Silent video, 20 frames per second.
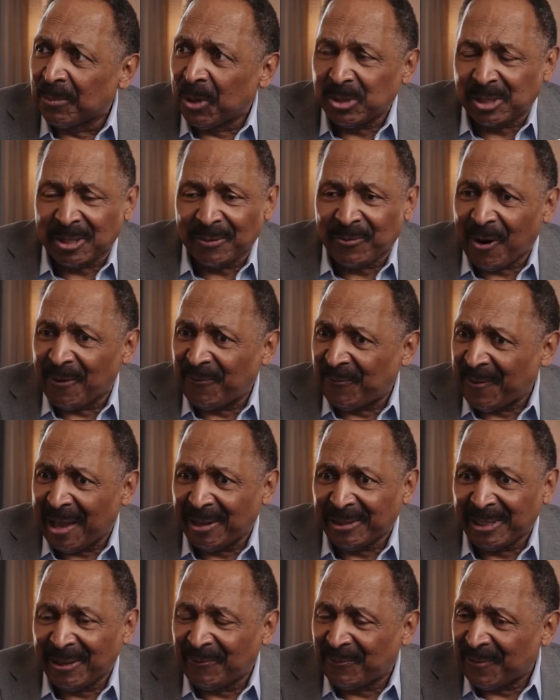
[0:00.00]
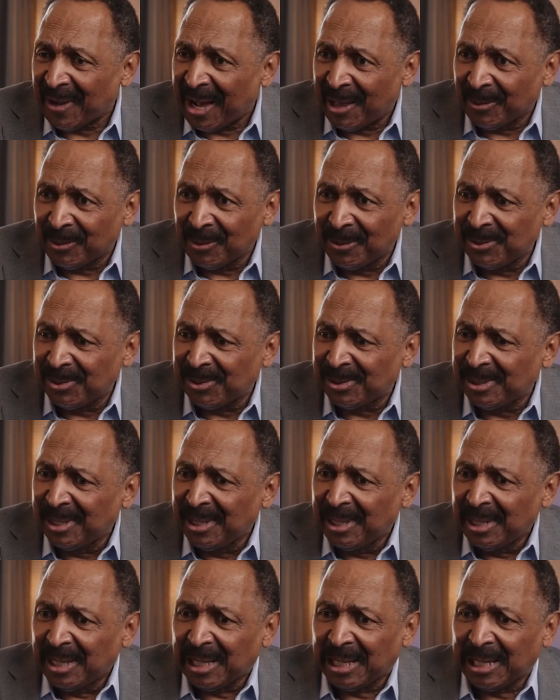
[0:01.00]
most of our founding fathers
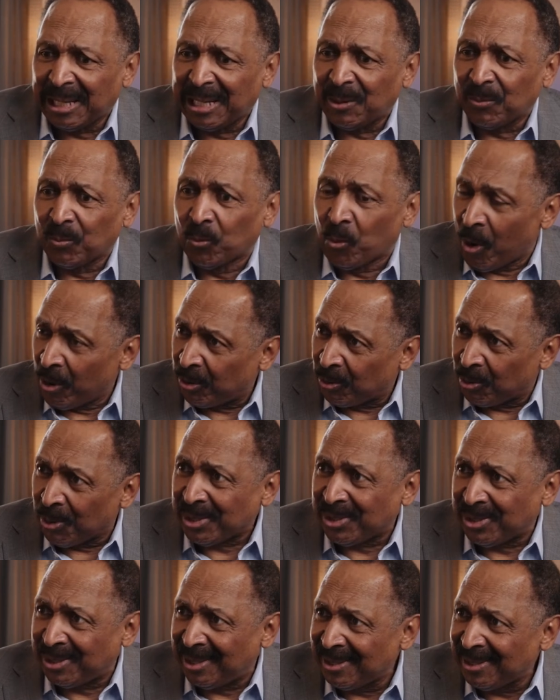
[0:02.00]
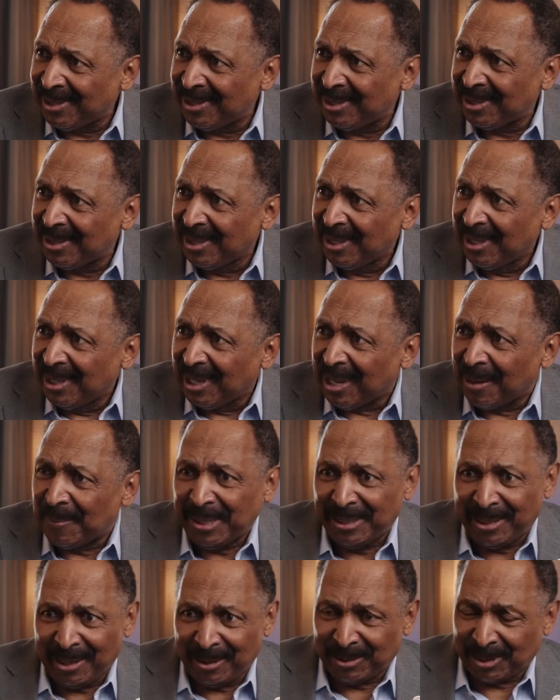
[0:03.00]
were Christians. I
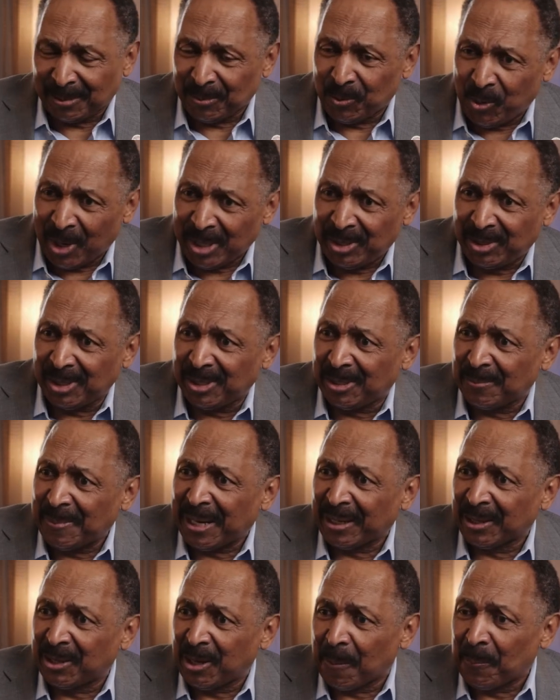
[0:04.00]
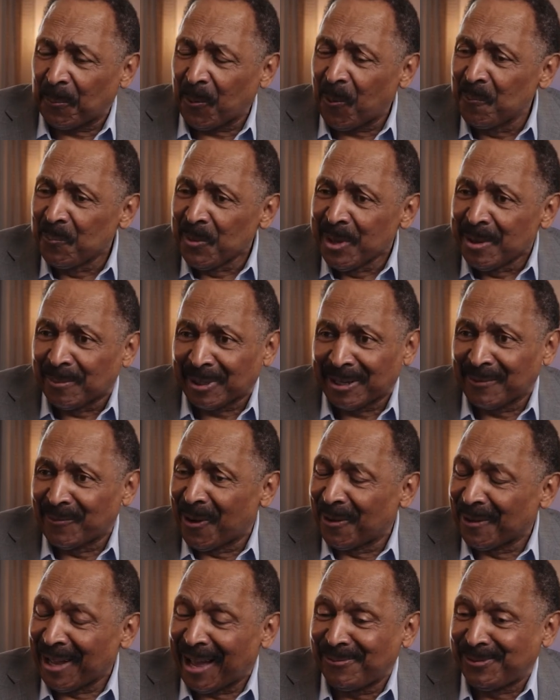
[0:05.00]
mean, there's some questions about a couple, but
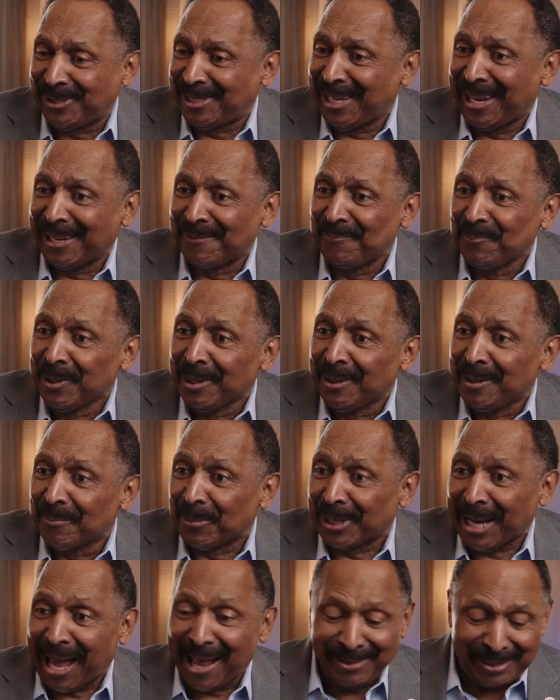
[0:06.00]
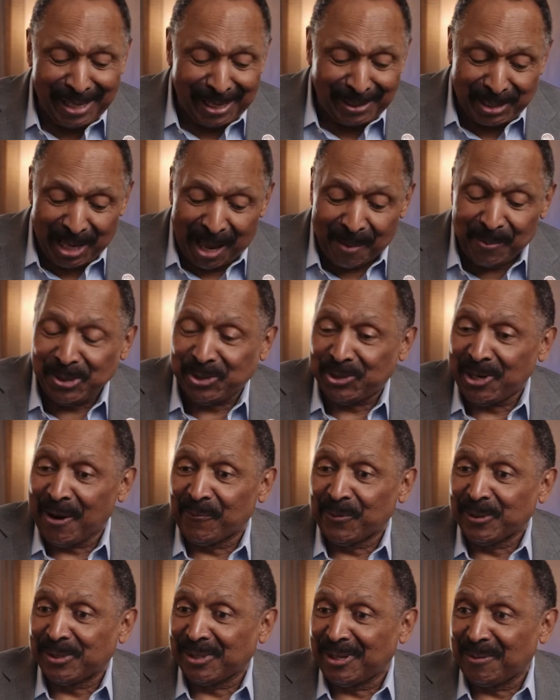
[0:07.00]
I've said, but I'll take Thomas
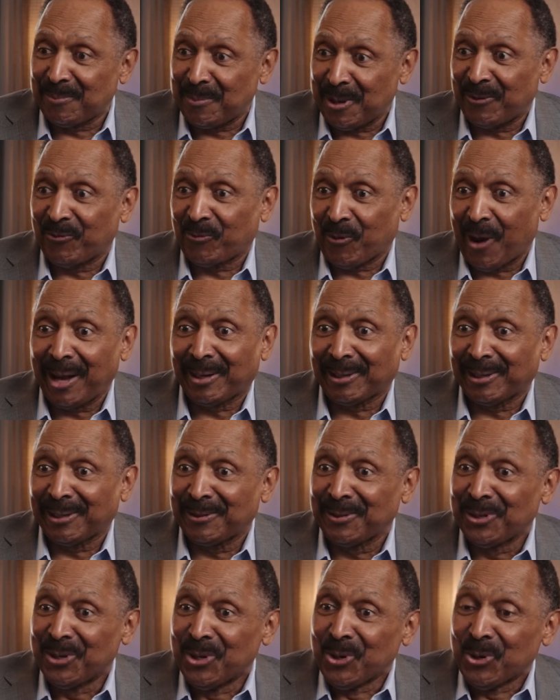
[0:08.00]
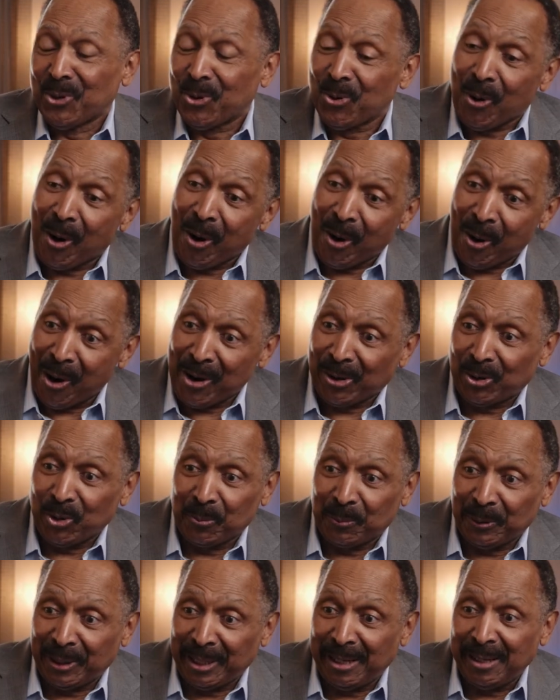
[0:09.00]
Jefferson and Ben Franklin, who are
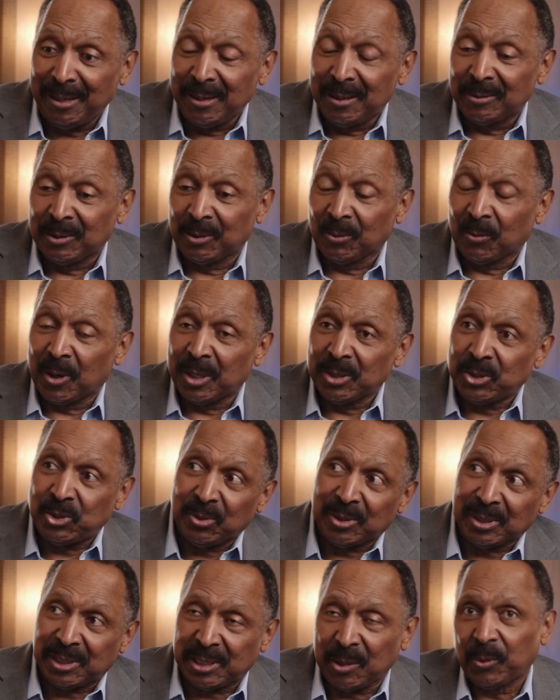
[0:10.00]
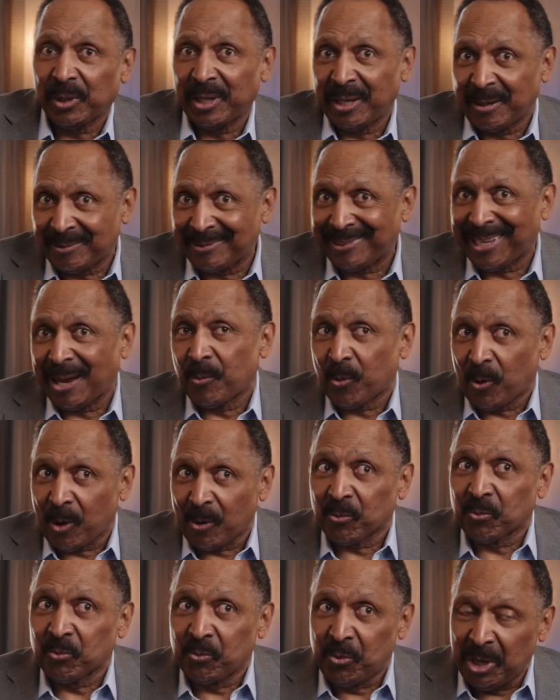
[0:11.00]
arguably the ones you could say, well, they weren't
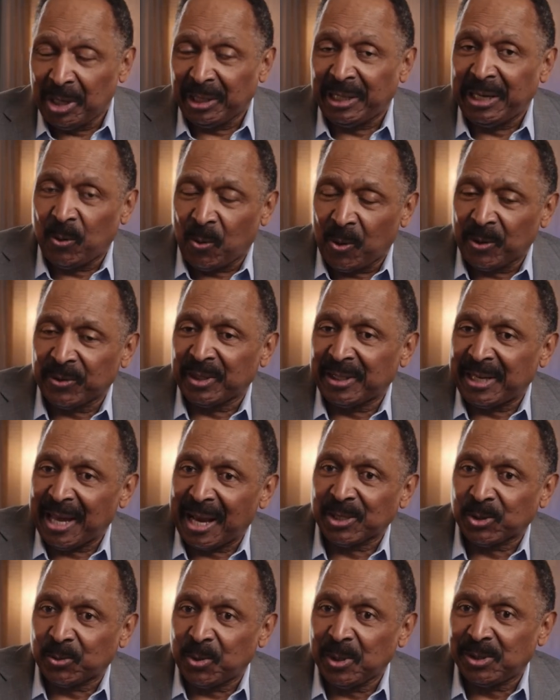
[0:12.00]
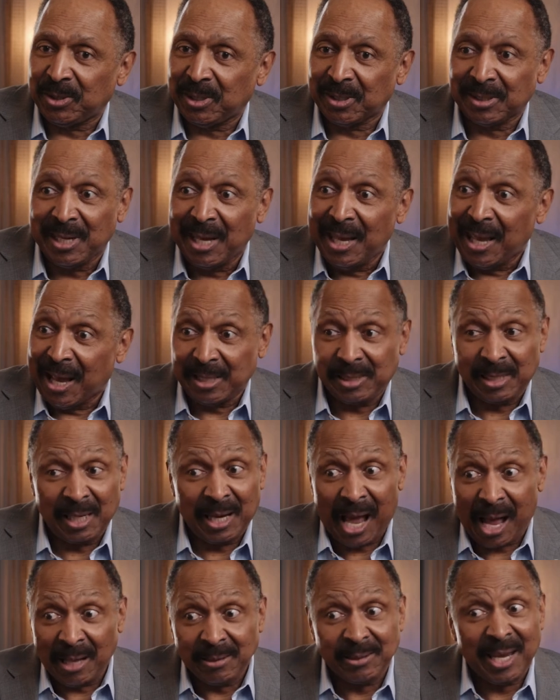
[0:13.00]
really Orthodox Christians. I say,
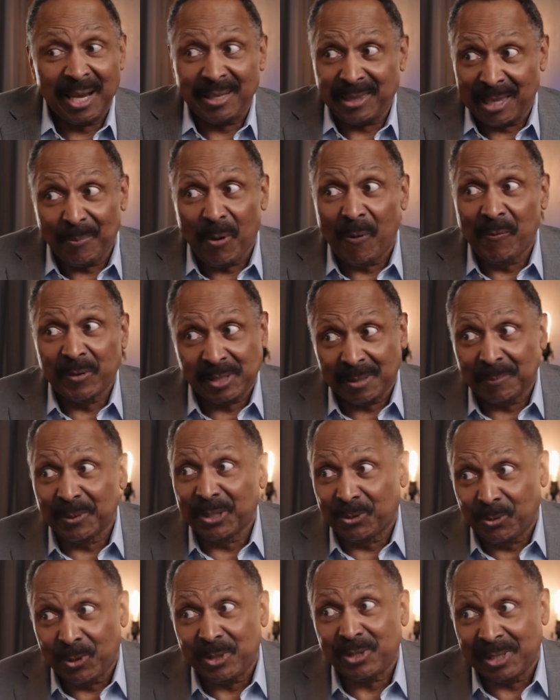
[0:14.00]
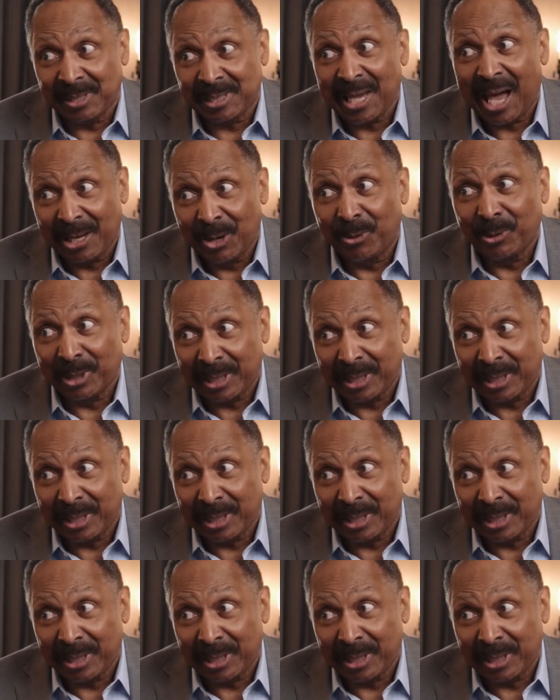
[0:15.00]
I'll take them over some of the Christians I know